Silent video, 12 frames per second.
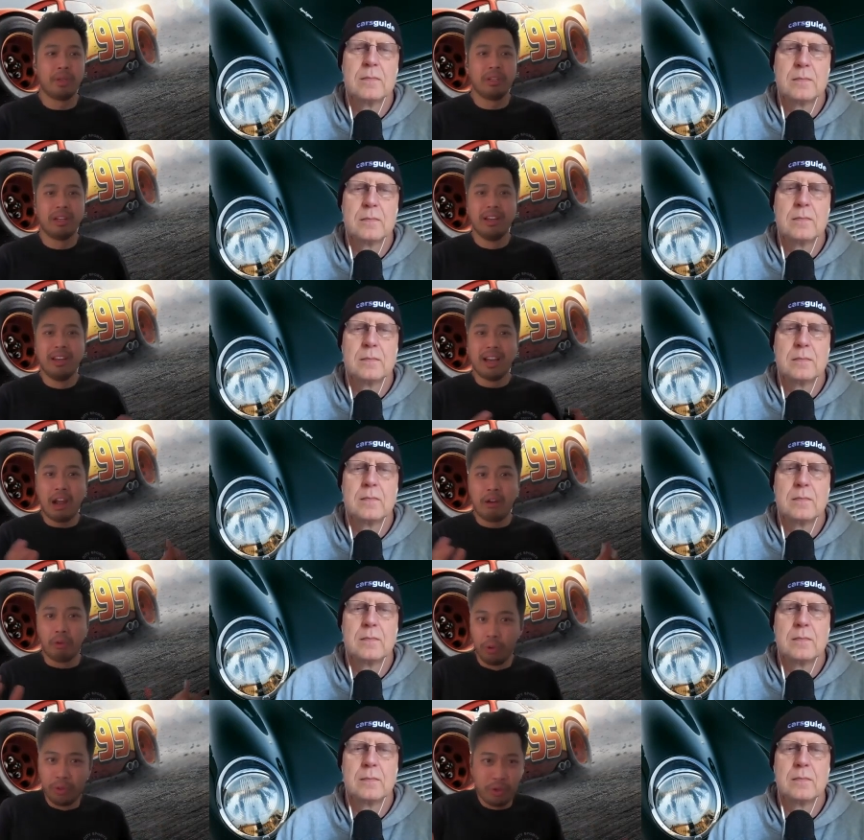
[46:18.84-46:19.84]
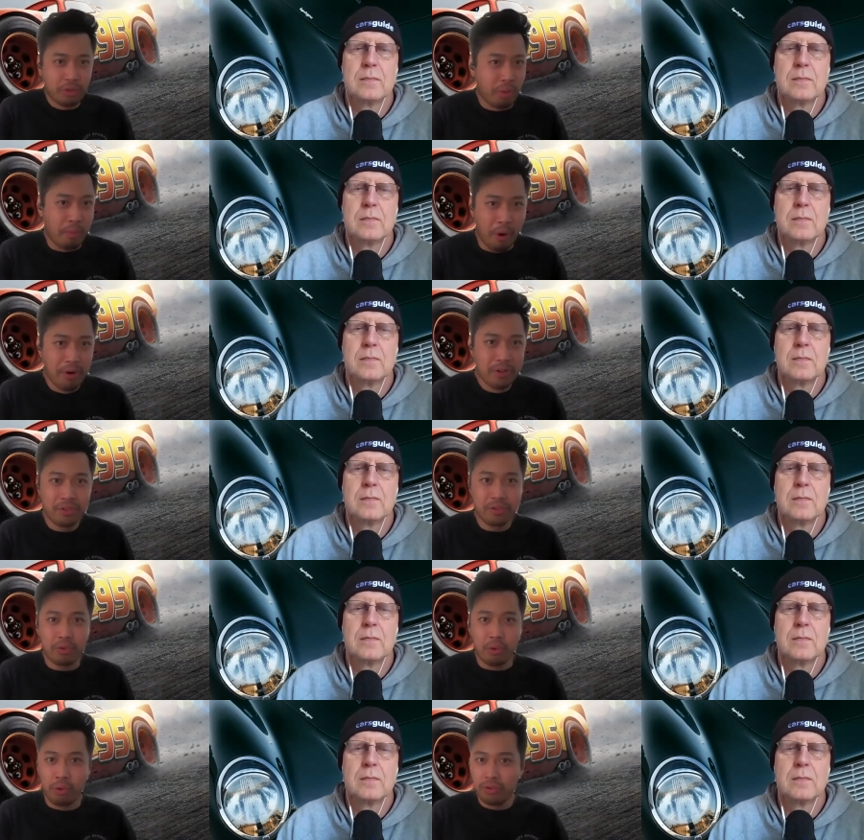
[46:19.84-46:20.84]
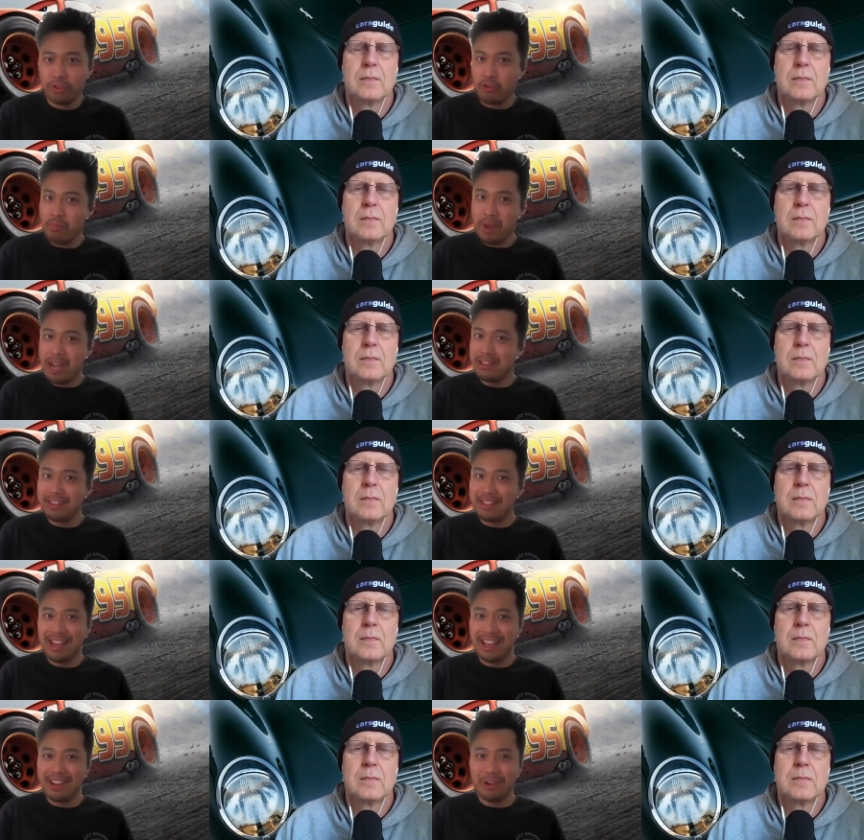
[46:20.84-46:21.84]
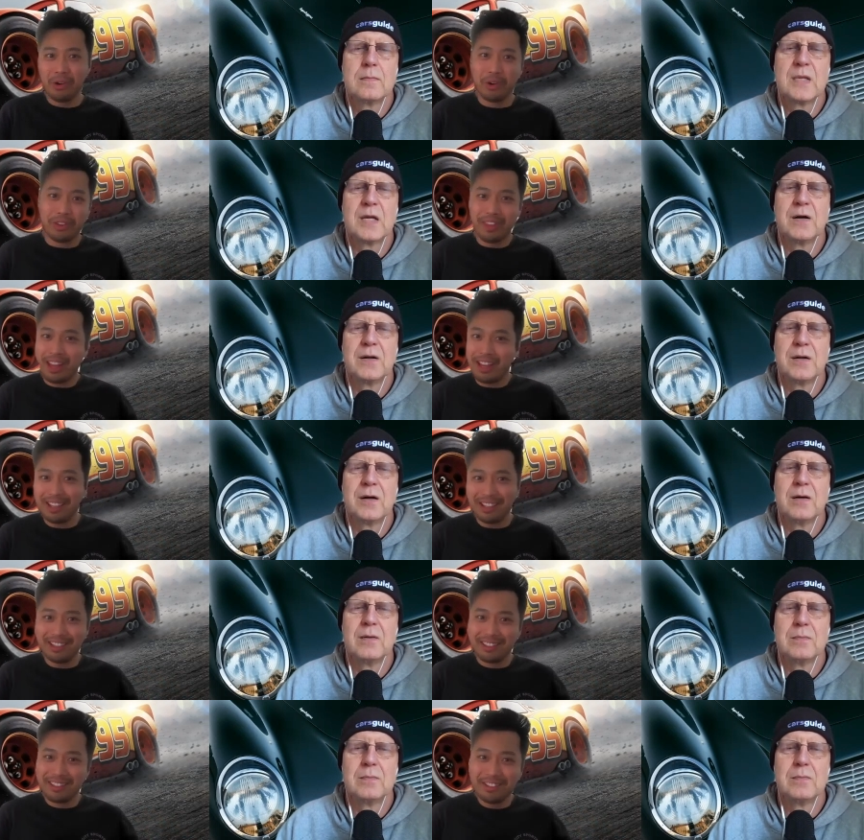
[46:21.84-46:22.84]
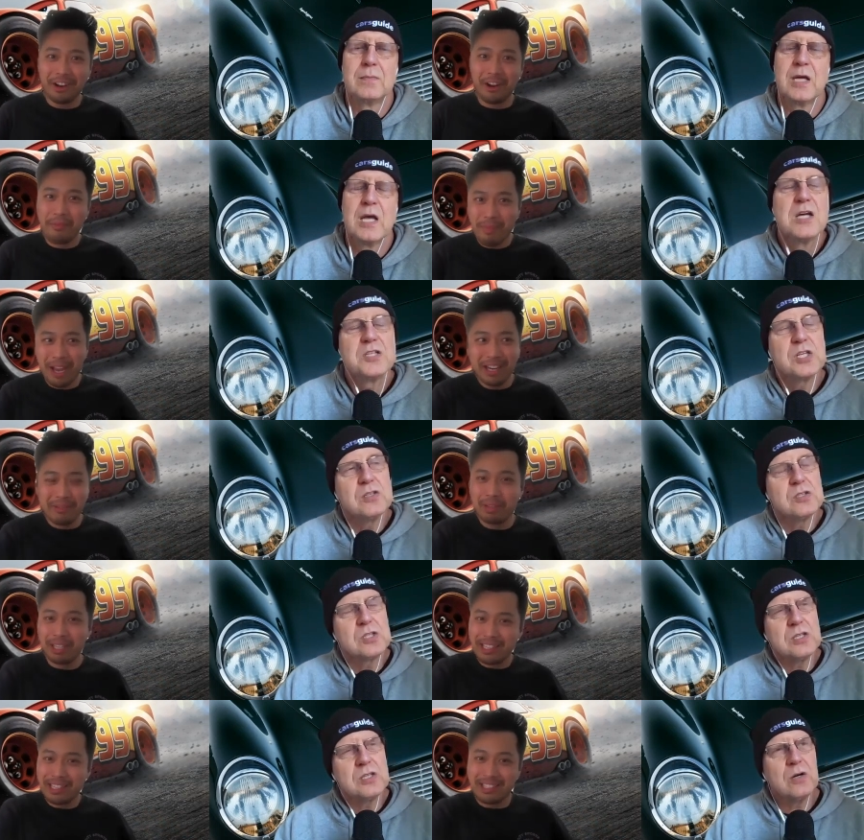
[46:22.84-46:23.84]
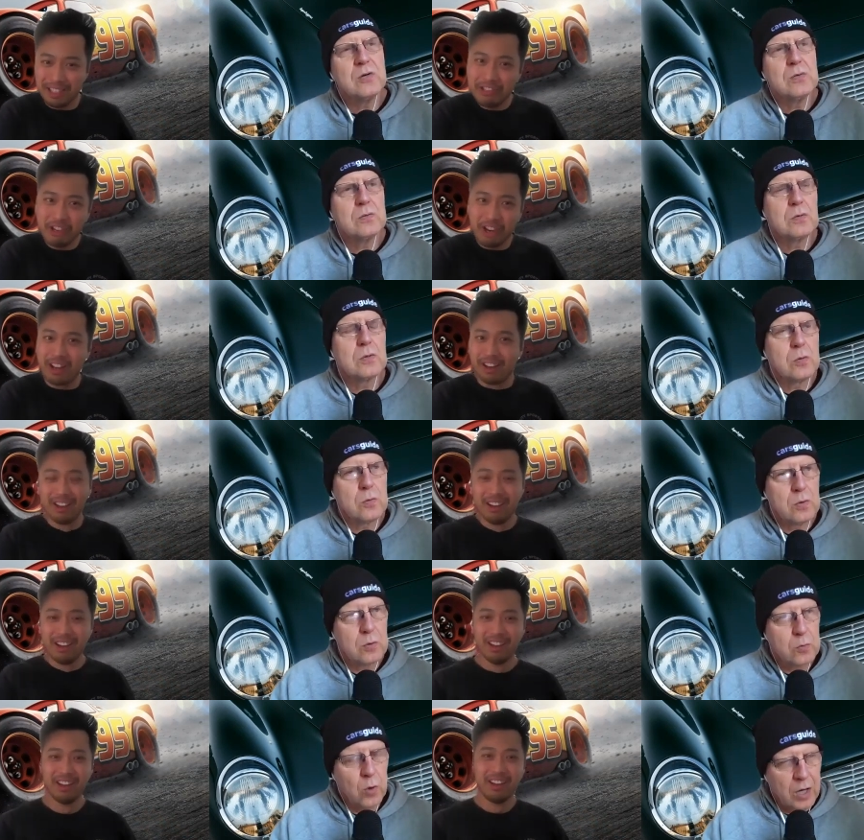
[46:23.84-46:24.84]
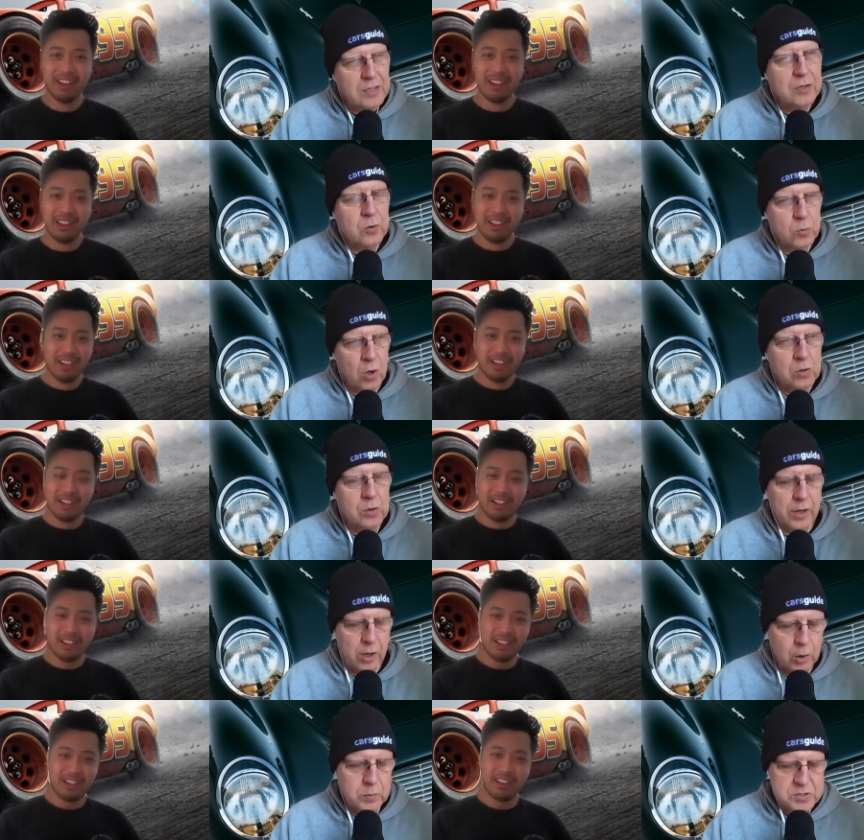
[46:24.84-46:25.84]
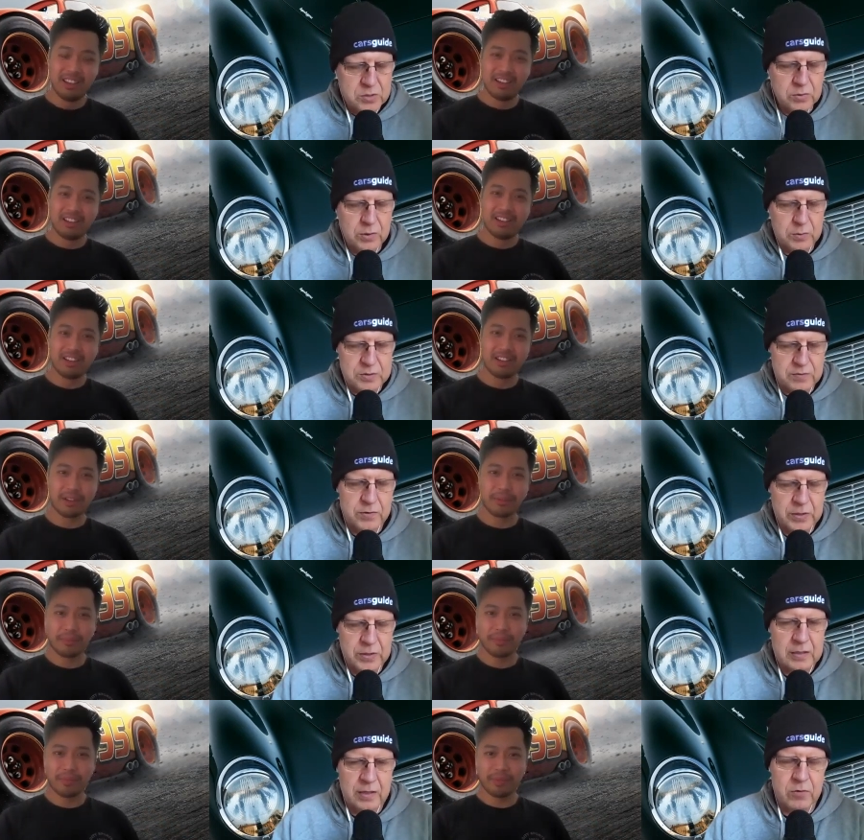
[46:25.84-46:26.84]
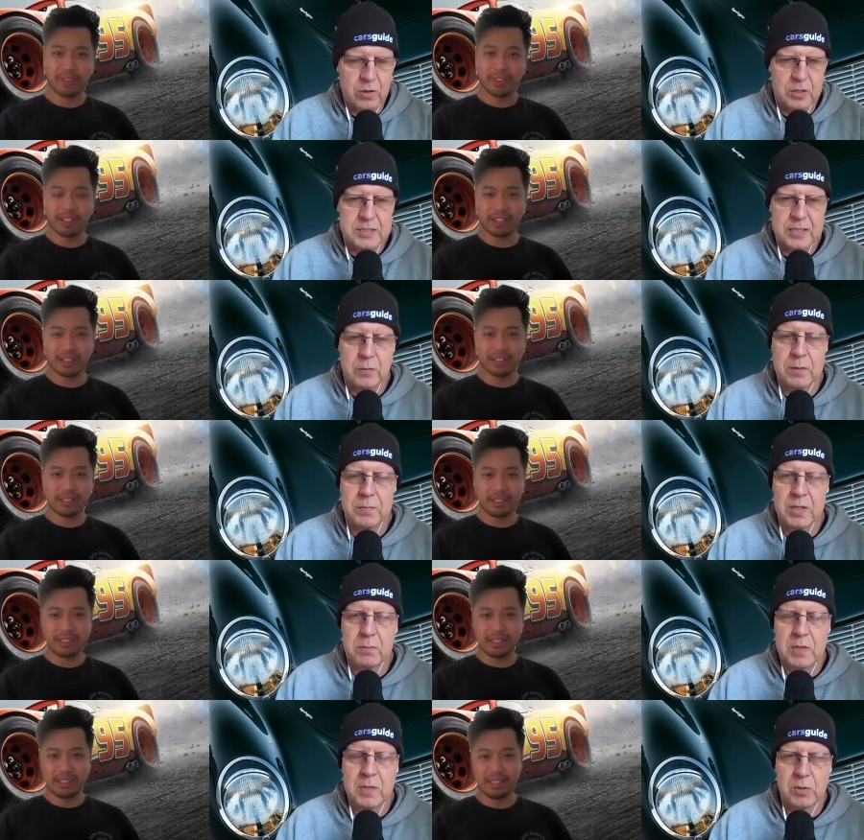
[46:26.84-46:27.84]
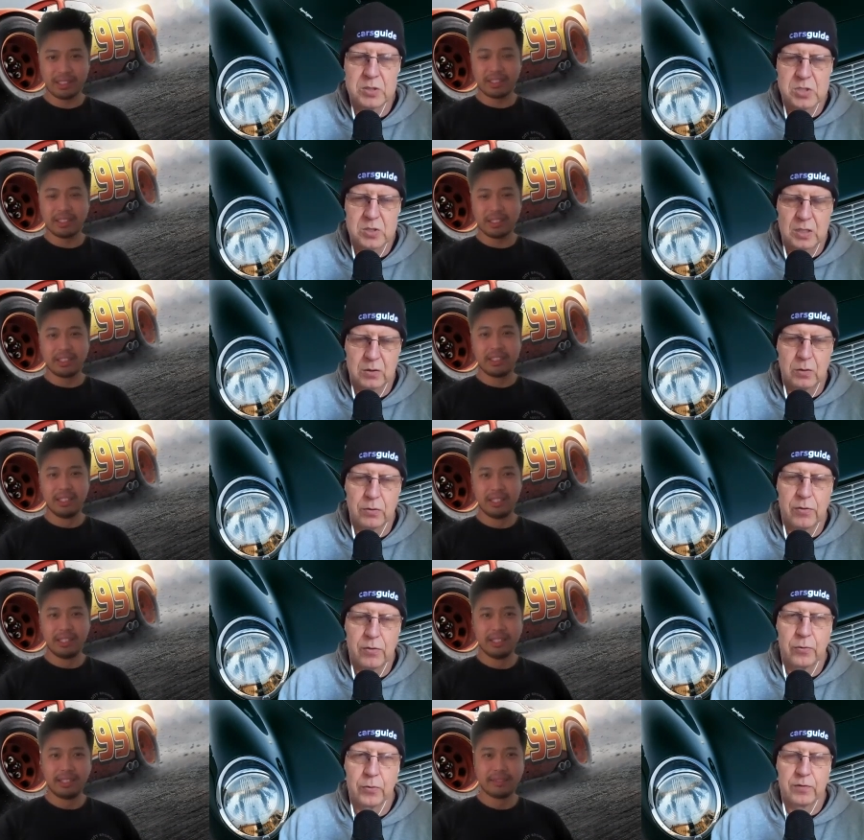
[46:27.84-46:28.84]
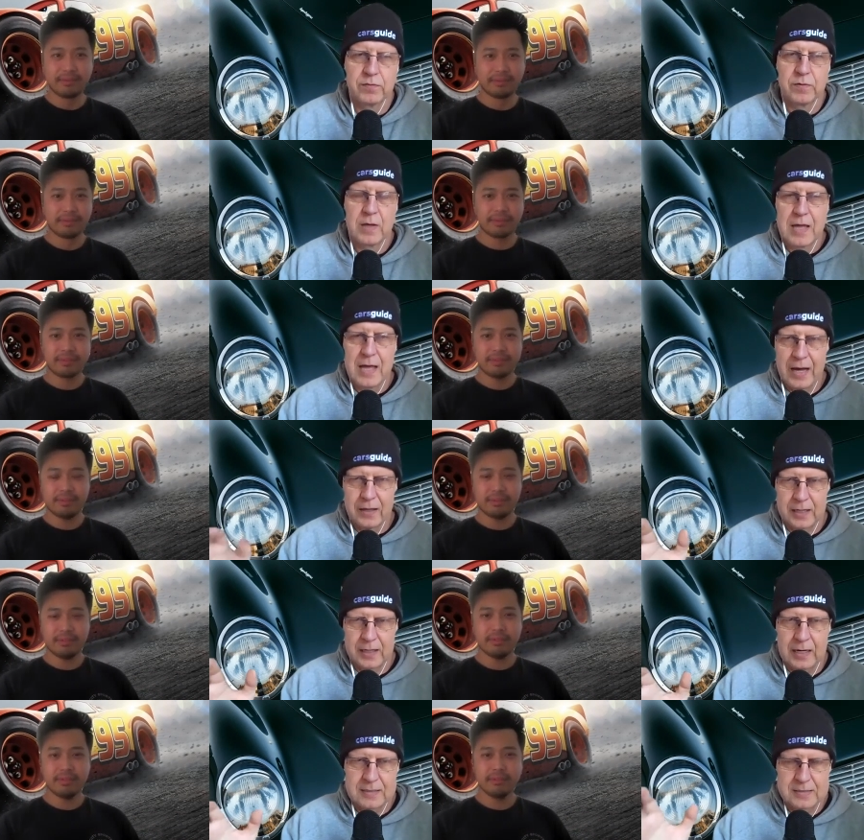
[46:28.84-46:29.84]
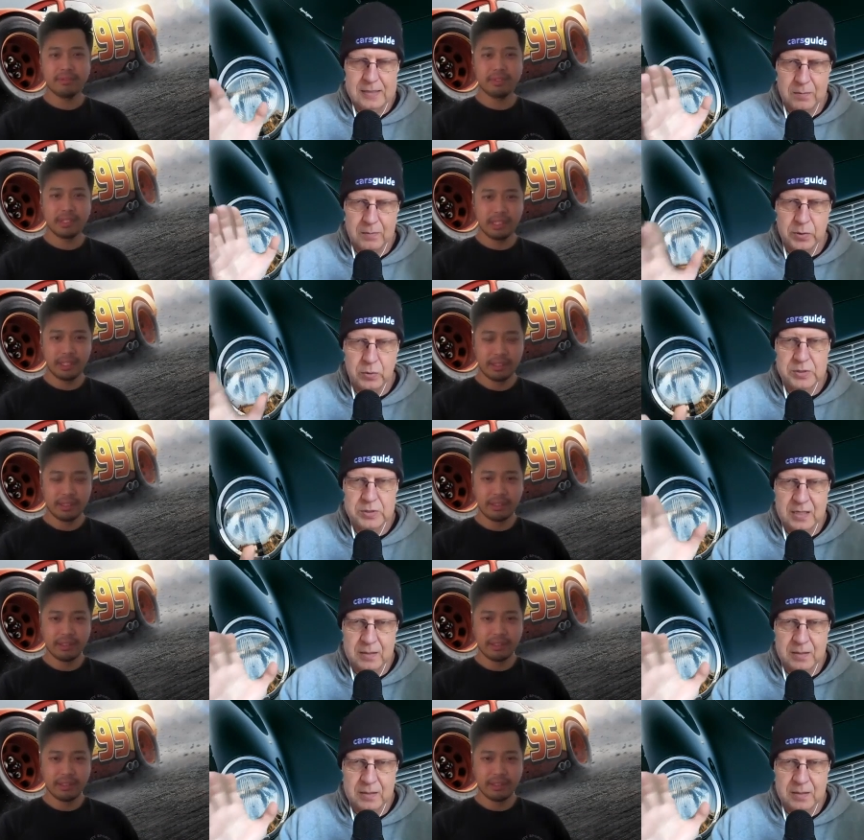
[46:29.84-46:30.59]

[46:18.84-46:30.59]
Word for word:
Speaker 1: but are all those components also made there, or are no, they, no. you know, made do, in places you know, like China?
Speaker 2: Rightly or wrongly, I always thought it was a very clever idea when BMW struck on the thought of our cars are built